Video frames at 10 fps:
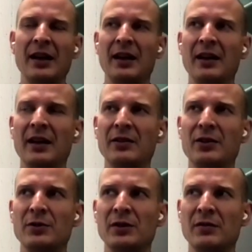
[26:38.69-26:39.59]
In in
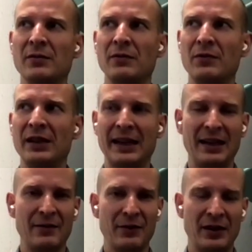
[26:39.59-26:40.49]
terms of
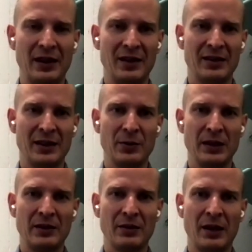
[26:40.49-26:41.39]
getting virality,
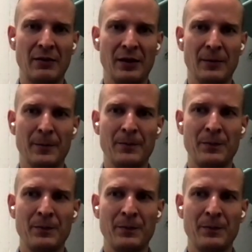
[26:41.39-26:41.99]
you need to have a